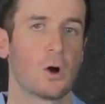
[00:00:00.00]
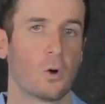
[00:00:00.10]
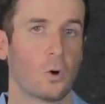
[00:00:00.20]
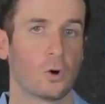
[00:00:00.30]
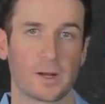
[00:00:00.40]

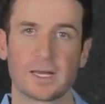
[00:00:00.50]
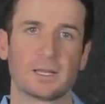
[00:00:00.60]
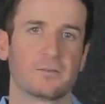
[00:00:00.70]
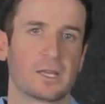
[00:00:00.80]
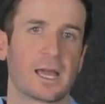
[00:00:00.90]
or
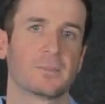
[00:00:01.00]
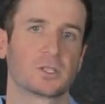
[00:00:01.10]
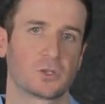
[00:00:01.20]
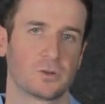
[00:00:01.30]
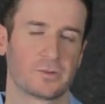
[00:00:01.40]
any of the
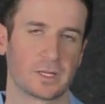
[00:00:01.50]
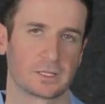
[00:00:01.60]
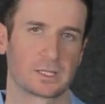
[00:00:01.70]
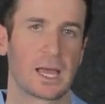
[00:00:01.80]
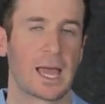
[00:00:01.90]
amateur events.